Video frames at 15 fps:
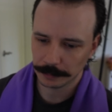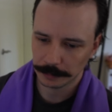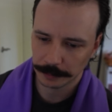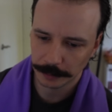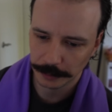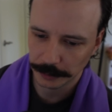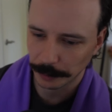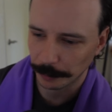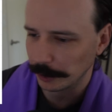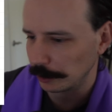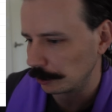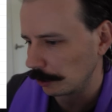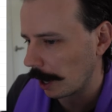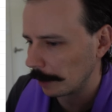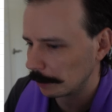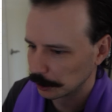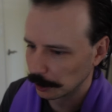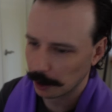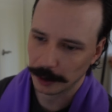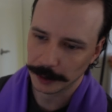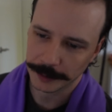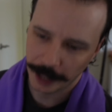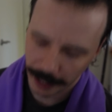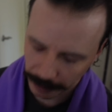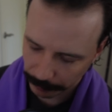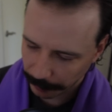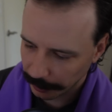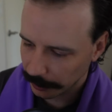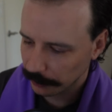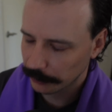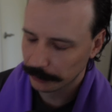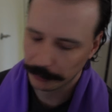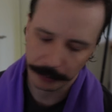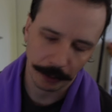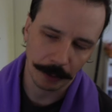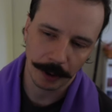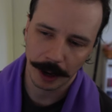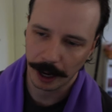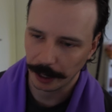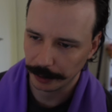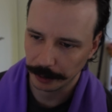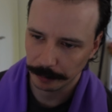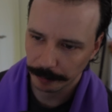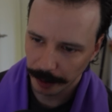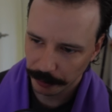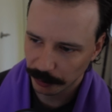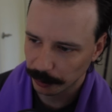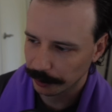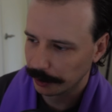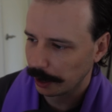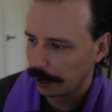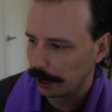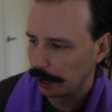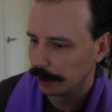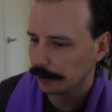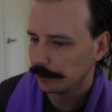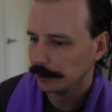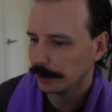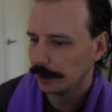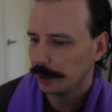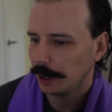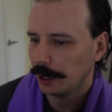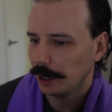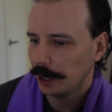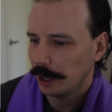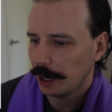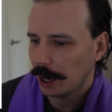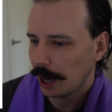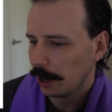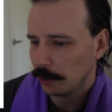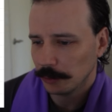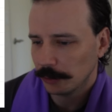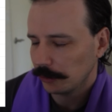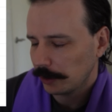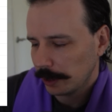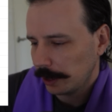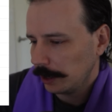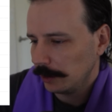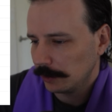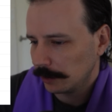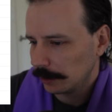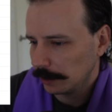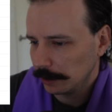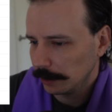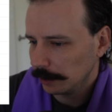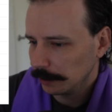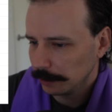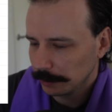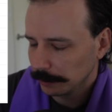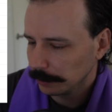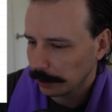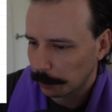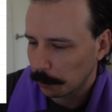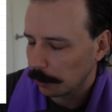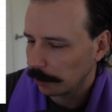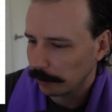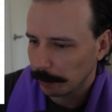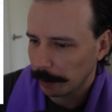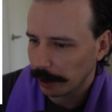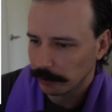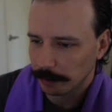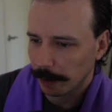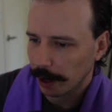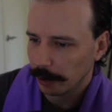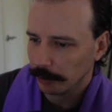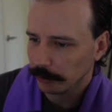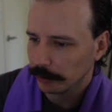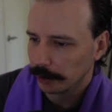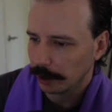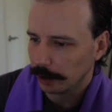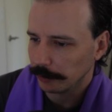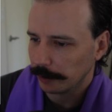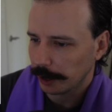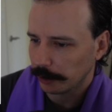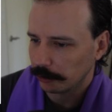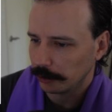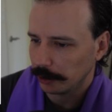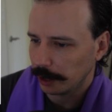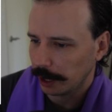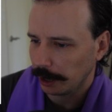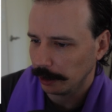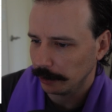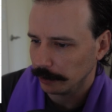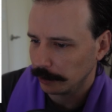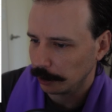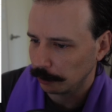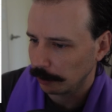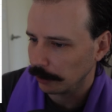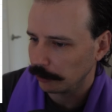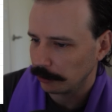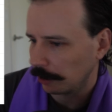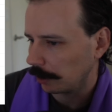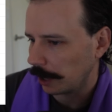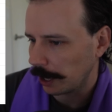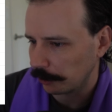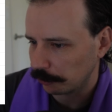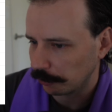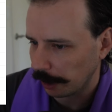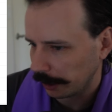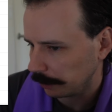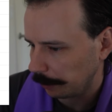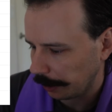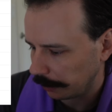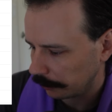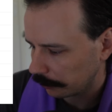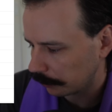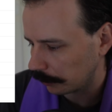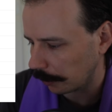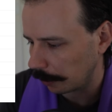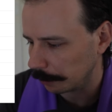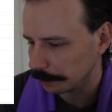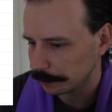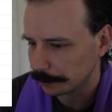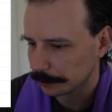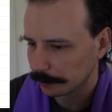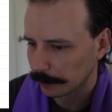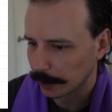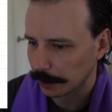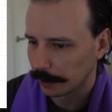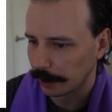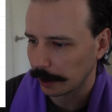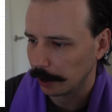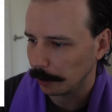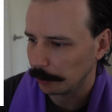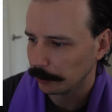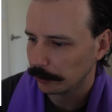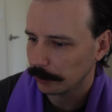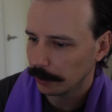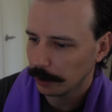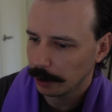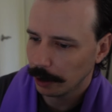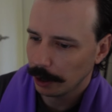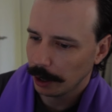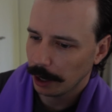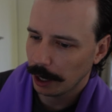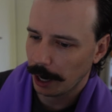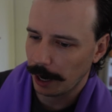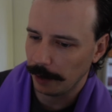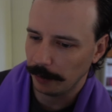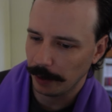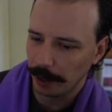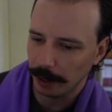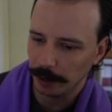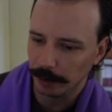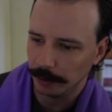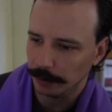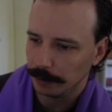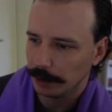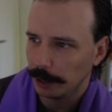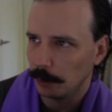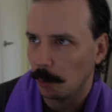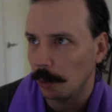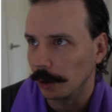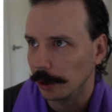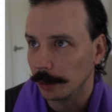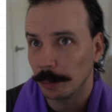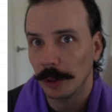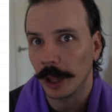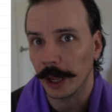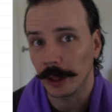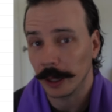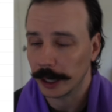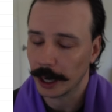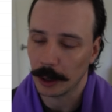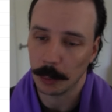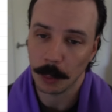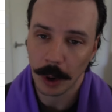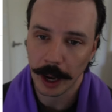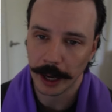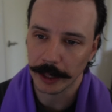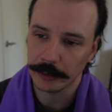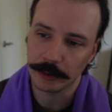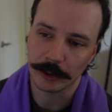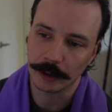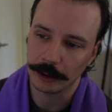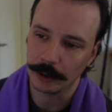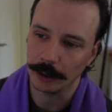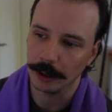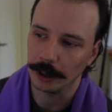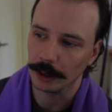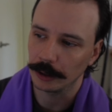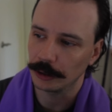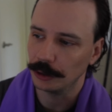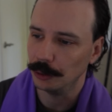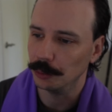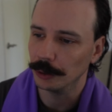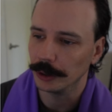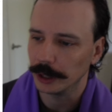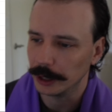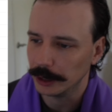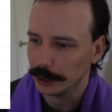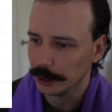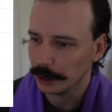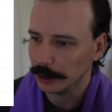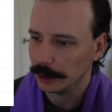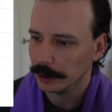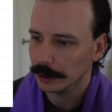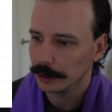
some of their drops are attack based, so I can mess with that. I also just think he's like one of the best models in our faction, and the grunts are extract based, so that helps. And then in order to play like on a wide secure, you really need